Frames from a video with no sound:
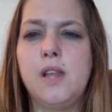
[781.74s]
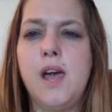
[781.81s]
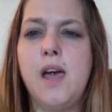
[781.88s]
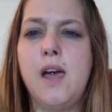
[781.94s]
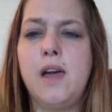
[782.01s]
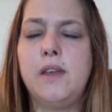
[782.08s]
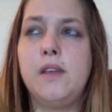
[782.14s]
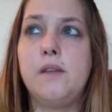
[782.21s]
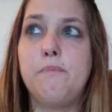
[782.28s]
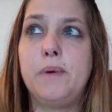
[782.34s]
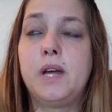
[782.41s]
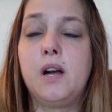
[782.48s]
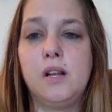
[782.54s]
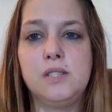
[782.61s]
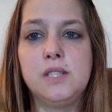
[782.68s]
and
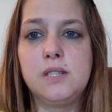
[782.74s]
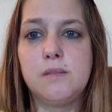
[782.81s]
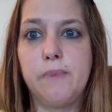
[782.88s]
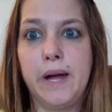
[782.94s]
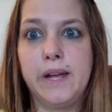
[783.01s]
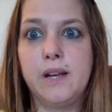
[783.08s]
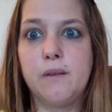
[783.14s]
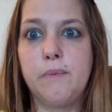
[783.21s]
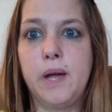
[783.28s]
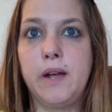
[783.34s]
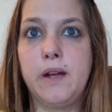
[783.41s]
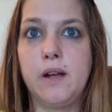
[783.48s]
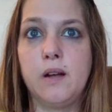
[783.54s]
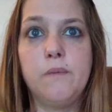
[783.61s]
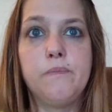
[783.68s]
because it's a buy here, pay
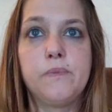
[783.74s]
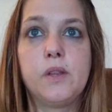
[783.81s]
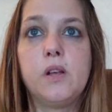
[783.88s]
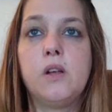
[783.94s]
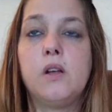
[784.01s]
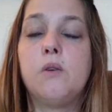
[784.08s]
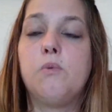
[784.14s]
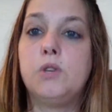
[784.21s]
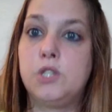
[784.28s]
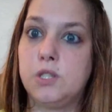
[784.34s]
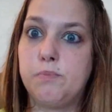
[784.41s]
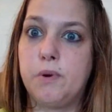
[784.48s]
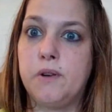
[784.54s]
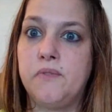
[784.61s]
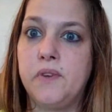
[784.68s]
here, which is
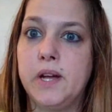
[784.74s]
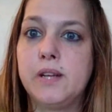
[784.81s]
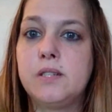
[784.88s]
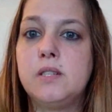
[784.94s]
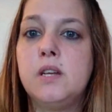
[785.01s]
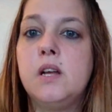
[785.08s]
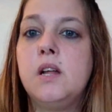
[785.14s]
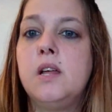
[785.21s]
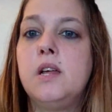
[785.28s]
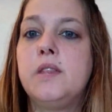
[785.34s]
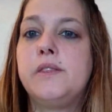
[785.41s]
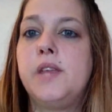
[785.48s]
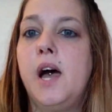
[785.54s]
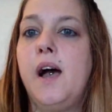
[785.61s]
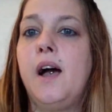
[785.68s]
perfect,
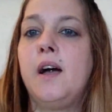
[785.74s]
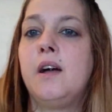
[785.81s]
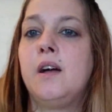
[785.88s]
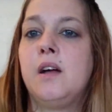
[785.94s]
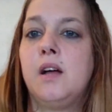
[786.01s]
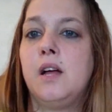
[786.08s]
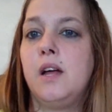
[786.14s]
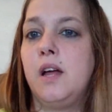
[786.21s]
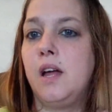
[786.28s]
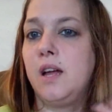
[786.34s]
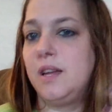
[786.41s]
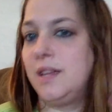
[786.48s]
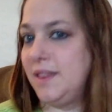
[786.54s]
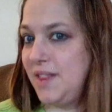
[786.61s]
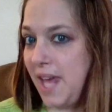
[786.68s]
that
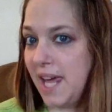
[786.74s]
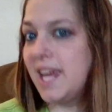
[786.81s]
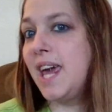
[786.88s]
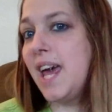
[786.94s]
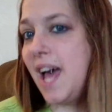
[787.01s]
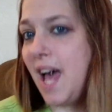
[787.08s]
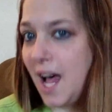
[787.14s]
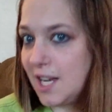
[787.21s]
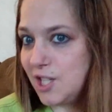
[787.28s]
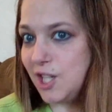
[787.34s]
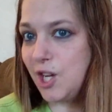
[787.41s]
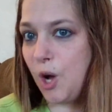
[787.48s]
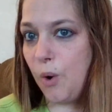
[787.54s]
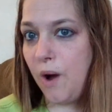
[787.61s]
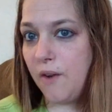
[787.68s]
they can't
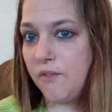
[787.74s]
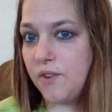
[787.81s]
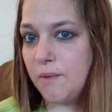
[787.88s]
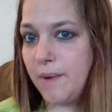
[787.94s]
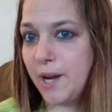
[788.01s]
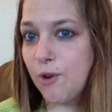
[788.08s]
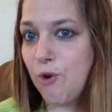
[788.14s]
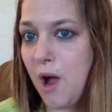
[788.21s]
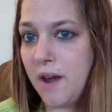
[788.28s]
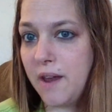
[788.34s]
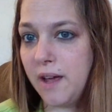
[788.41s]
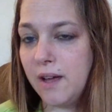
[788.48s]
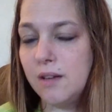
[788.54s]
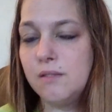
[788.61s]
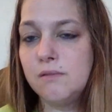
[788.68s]
actually go after my
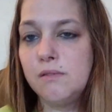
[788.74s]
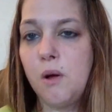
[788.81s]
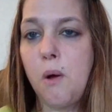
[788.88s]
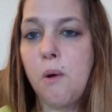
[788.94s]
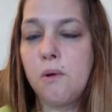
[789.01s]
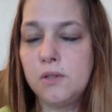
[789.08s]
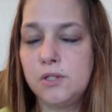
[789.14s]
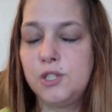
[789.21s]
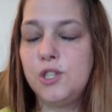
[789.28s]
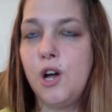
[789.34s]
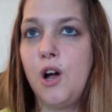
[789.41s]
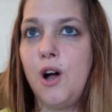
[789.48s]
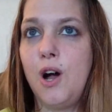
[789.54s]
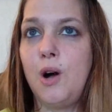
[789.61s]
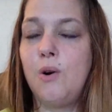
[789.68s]
credit.
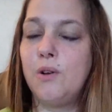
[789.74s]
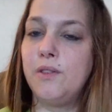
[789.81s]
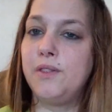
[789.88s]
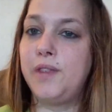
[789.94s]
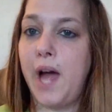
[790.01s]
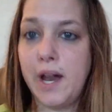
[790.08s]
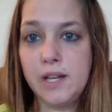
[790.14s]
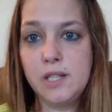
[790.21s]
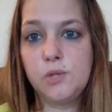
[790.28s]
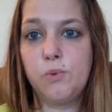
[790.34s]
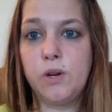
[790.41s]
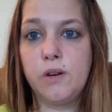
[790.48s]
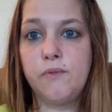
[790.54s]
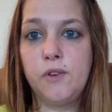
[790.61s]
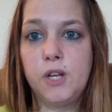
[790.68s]
So that is
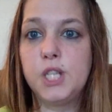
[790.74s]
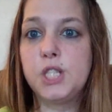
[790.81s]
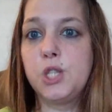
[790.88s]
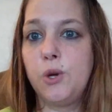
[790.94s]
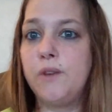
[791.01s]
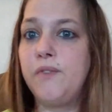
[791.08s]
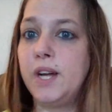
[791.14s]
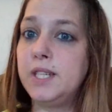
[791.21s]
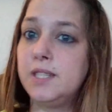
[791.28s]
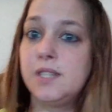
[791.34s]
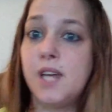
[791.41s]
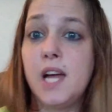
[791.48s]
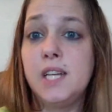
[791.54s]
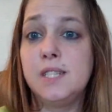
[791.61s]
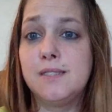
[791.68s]
wonderful. So if I
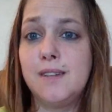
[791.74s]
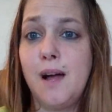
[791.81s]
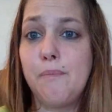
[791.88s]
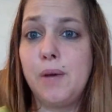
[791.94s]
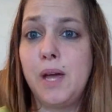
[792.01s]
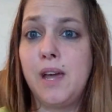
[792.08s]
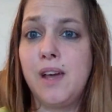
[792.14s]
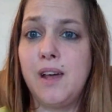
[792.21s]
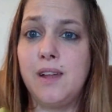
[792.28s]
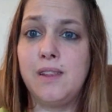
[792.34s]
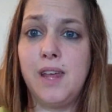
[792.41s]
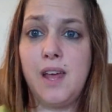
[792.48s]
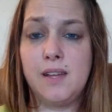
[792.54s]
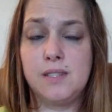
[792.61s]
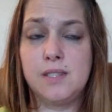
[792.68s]
decided to not pay it and
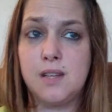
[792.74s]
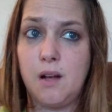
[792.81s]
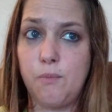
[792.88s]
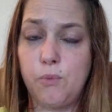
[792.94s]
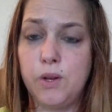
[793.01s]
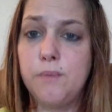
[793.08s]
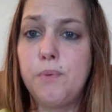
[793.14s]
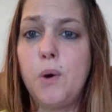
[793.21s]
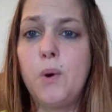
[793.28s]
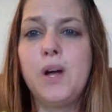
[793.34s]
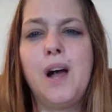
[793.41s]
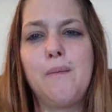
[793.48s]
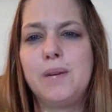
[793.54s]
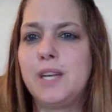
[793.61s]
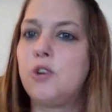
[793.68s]
they had to come repo it,
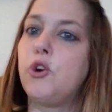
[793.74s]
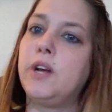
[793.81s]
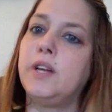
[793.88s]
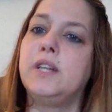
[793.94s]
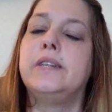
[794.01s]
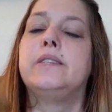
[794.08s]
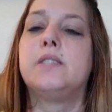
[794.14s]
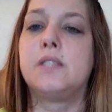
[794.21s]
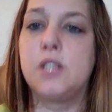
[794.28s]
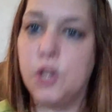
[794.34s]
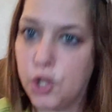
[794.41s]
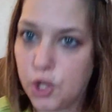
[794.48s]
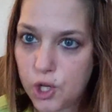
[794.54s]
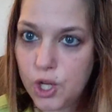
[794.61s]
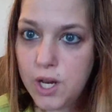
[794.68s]
I mean, granted, it doesn't
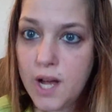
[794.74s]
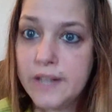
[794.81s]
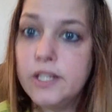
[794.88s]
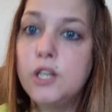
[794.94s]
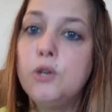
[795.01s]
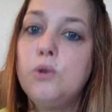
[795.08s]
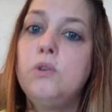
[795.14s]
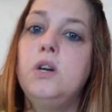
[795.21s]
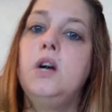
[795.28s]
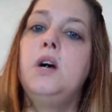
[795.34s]
look good on you,